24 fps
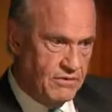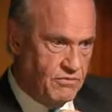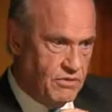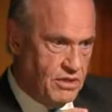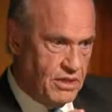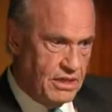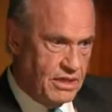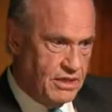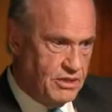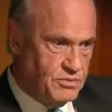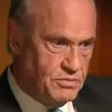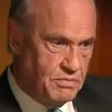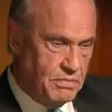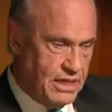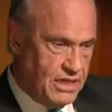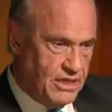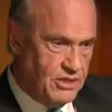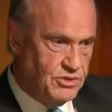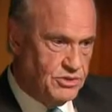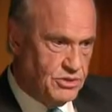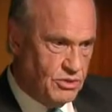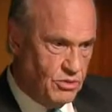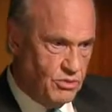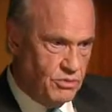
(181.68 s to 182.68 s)
that everything is
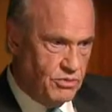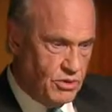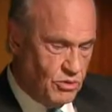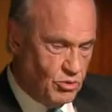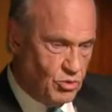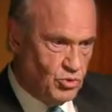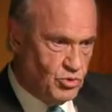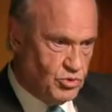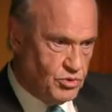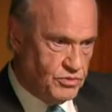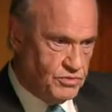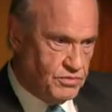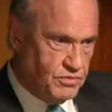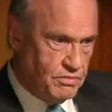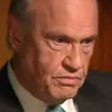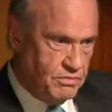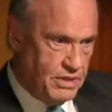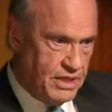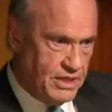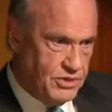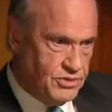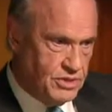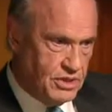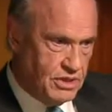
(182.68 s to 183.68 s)
based on those
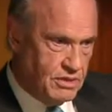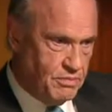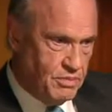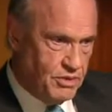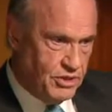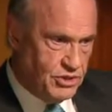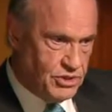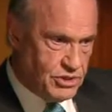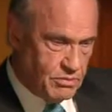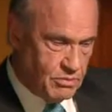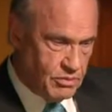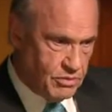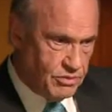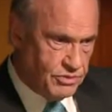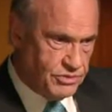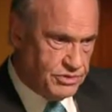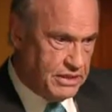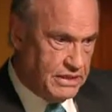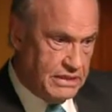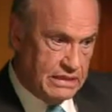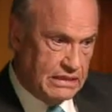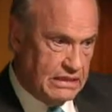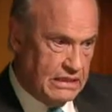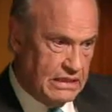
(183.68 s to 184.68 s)
basic
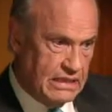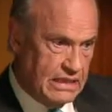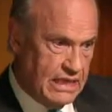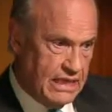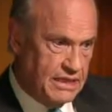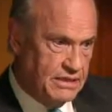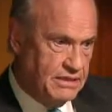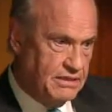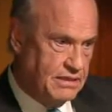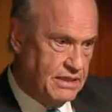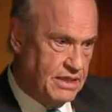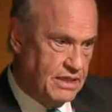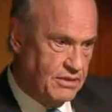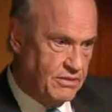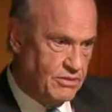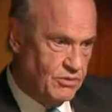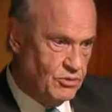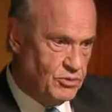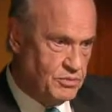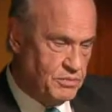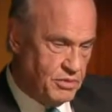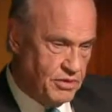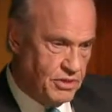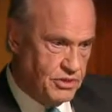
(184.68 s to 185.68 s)
principles. And I
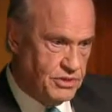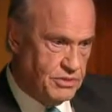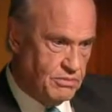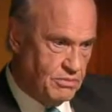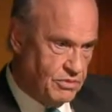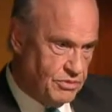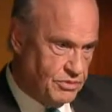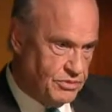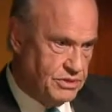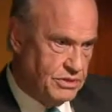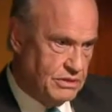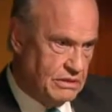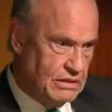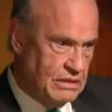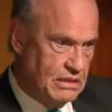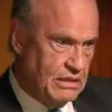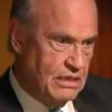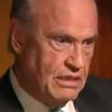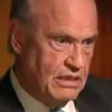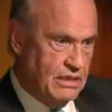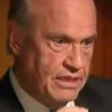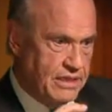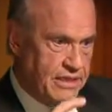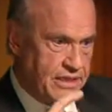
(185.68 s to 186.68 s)
take those principles
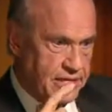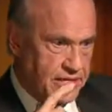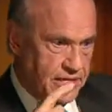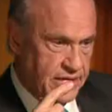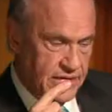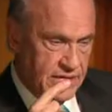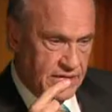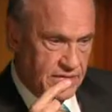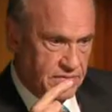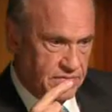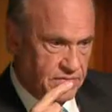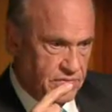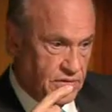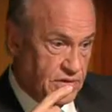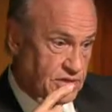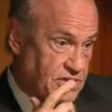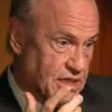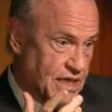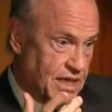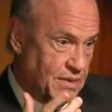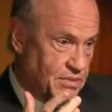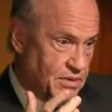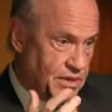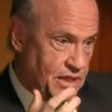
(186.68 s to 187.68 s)
and, you know,
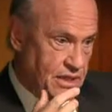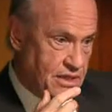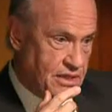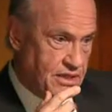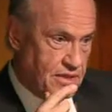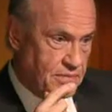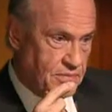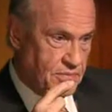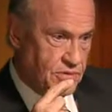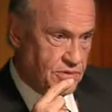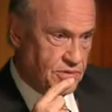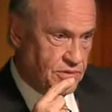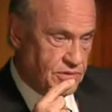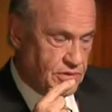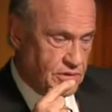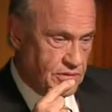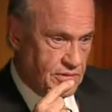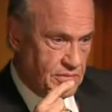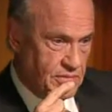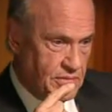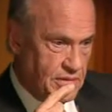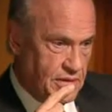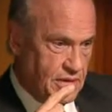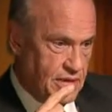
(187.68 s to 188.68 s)
for example, I come
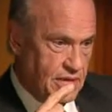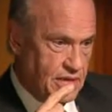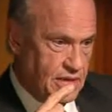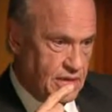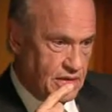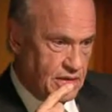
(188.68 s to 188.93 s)
to